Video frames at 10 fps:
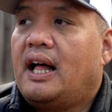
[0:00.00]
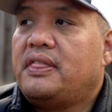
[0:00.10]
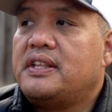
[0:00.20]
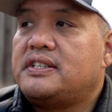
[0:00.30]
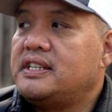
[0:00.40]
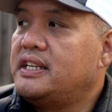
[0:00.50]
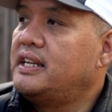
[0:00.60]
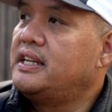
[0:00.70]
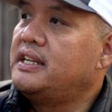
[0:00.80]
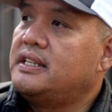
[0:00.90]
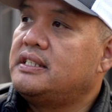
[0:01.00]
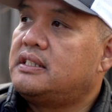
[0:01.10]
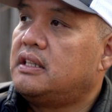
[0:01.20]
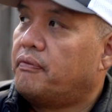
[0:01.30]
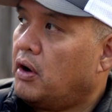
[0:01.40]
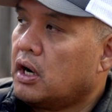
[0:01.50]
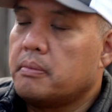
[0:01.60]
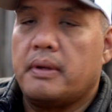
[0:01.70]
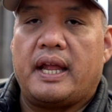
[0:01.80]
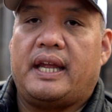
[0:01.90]
this is the
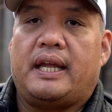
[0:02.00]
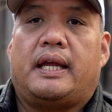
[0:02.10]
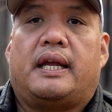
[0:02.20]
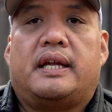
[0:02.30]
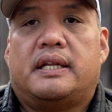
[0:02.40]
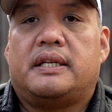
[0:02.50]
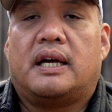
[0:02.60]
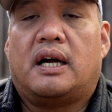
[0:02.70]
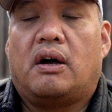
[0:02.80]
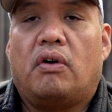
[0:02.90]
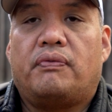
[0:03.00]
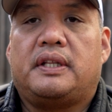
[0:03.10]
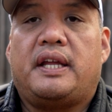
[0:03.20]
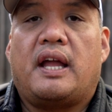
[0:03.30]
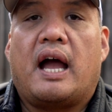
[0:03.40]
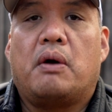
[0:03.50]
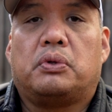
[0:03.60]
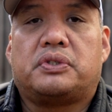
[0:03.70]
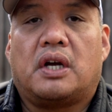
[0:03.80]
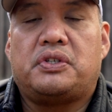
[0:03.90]
farm, and hopefully I
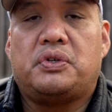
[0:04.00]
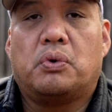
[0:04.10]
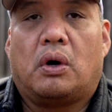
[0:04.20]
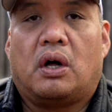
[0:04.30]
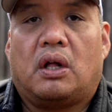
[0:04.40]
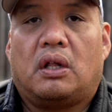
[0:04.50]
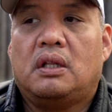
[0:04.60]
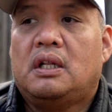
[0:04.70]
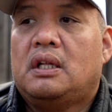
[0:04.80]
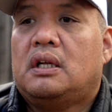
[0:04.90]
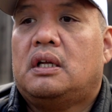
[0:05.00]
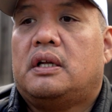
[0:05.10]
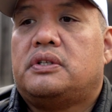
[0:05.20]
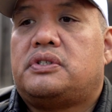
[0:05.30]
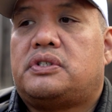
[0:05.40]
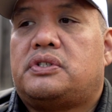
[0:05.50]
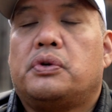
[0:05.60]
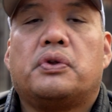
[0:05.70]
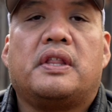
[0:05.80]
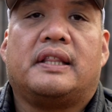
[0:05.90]
will talk to you all
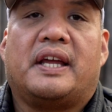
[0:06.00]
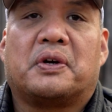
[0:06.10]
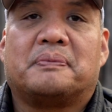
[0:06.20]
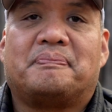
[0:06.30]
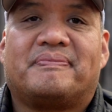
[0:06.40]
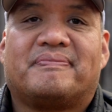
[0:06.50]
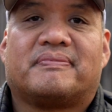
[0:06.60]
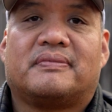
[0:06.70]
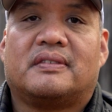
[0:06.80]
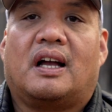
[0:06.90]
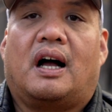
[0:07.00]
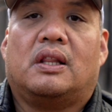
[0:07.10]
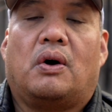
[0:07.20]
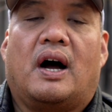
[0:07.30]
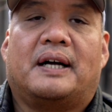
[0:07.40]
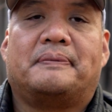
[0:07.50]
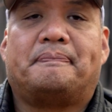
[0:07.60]
sooner than later. Aloha.